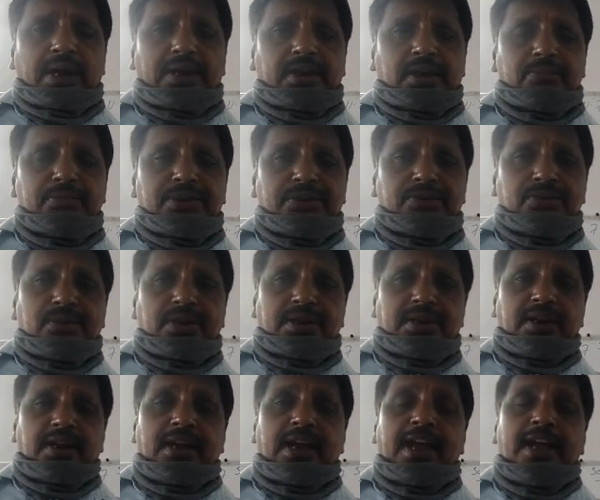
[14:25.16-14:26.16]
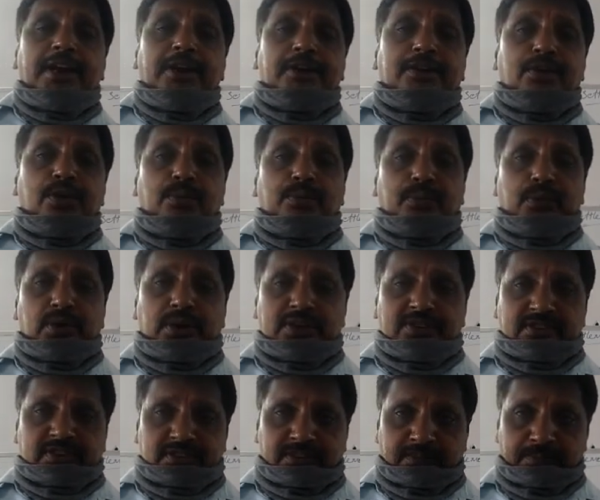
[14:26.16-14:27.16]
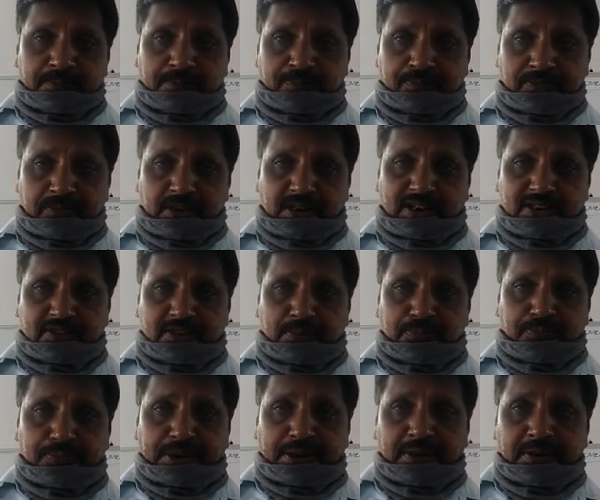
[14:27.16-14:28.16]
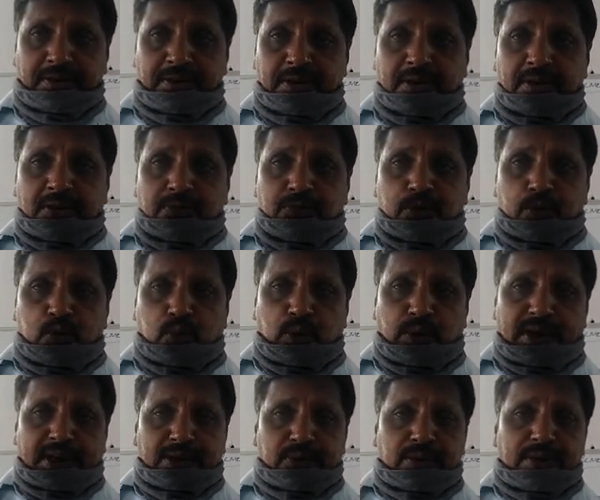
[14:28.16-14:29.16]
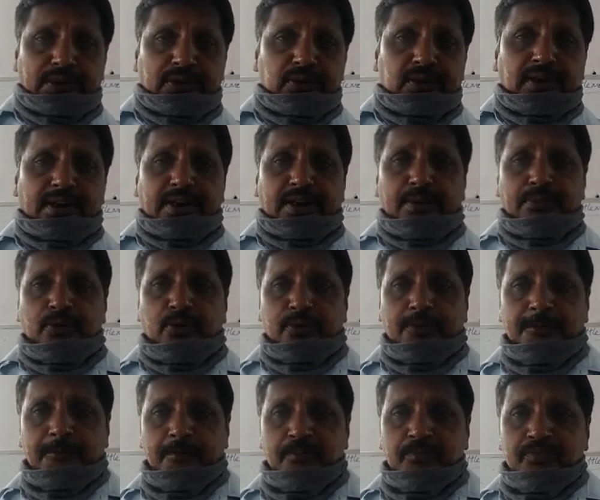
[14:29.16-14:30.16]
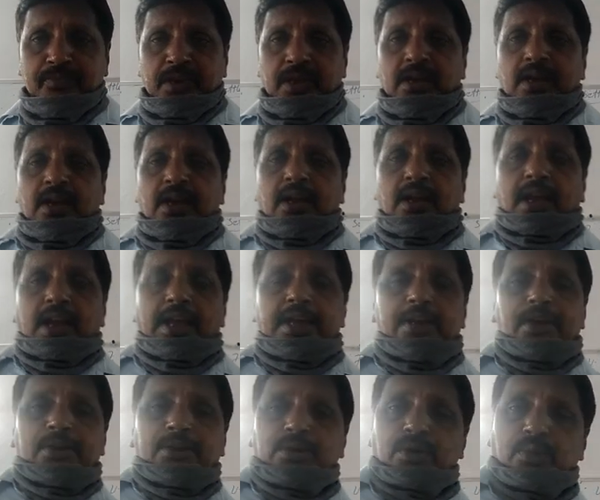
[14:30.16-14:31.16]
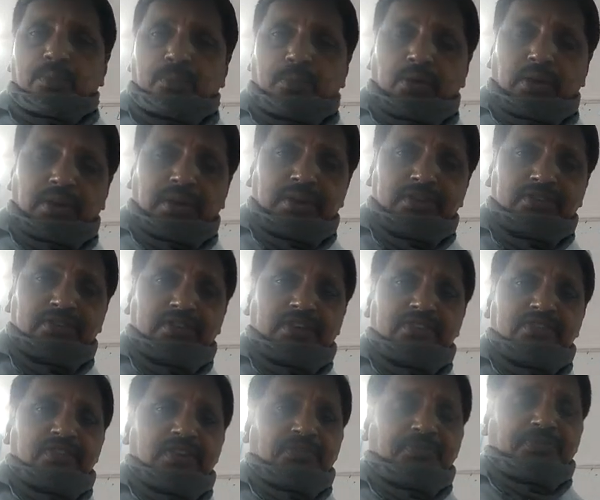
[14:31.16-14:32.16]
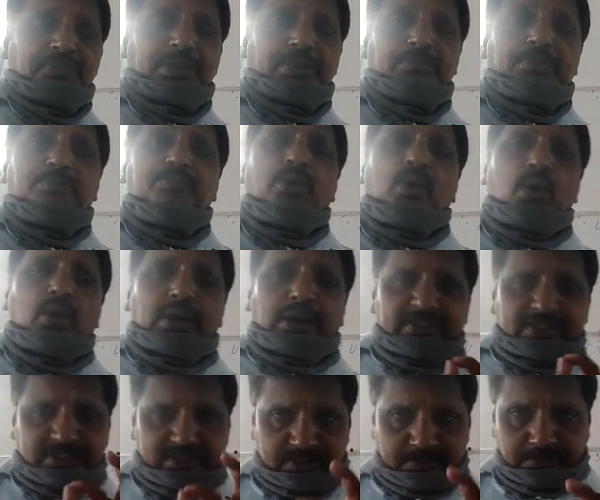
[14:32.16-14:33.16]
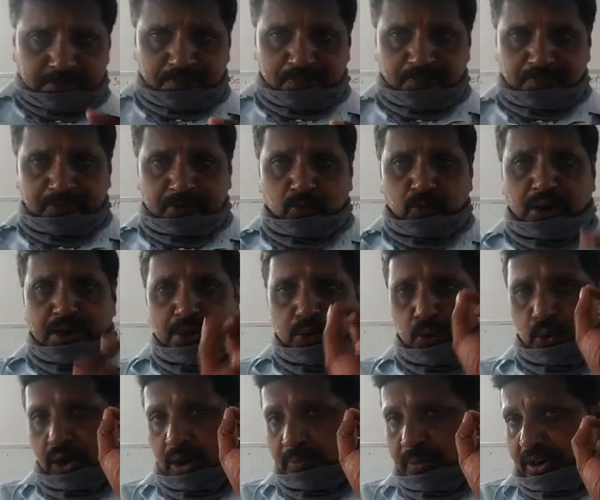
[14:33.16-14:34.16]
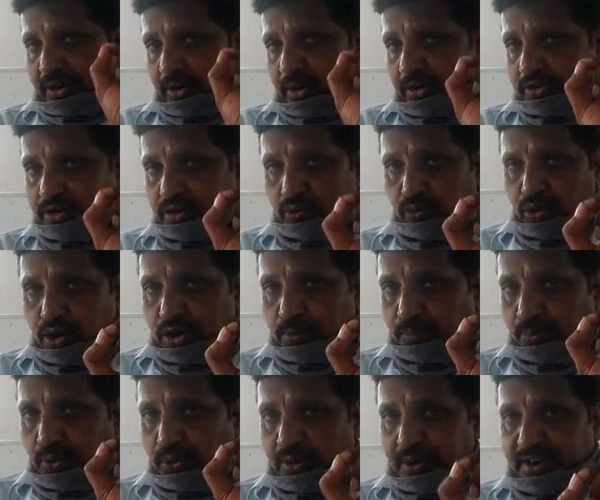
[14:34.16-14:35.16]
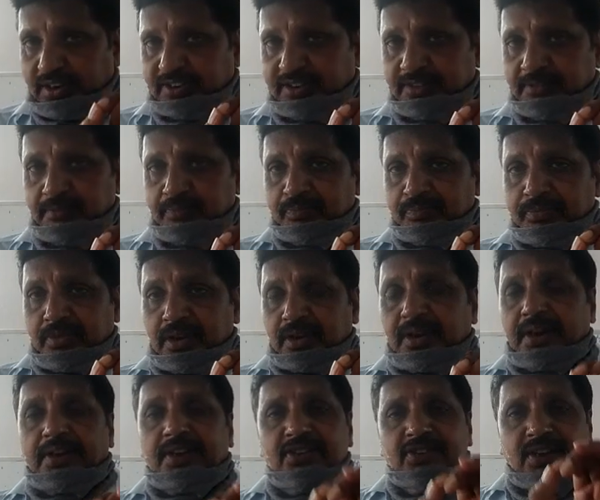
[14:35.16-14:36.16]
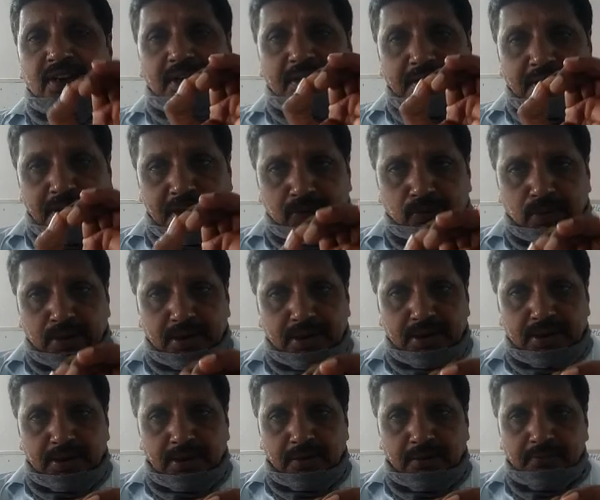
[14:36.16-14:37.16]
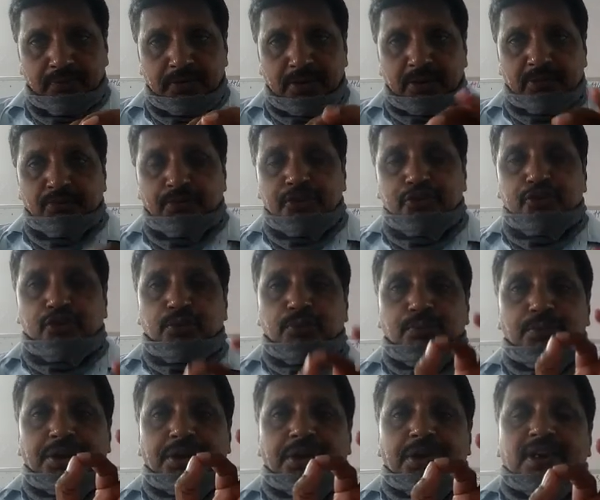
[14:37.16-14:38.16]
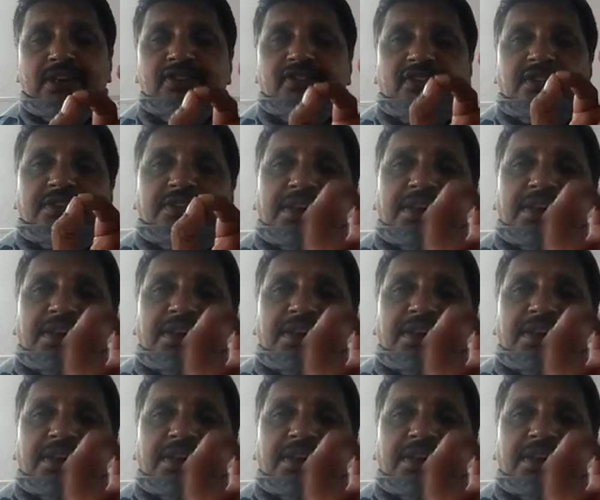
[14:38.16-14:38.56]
I come into Aerotropolis, something which we are going to learn about. Aerotropolis is nothing but police. When you come across the word police, it is a Greek word, which means a